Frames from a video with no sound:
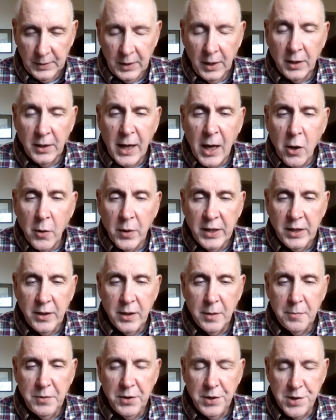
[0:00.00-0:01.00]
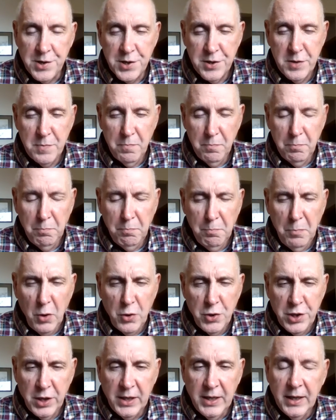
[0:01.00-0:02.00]
allowing them to
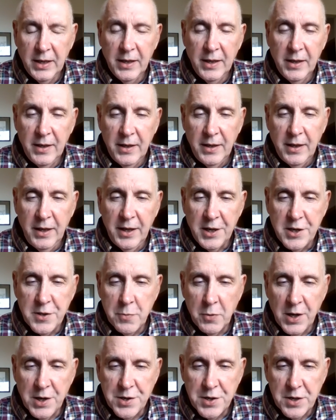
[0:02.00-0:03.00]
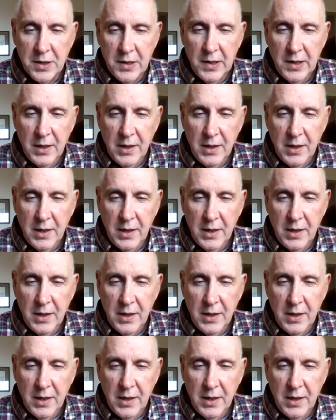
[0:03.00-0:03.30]
mostly express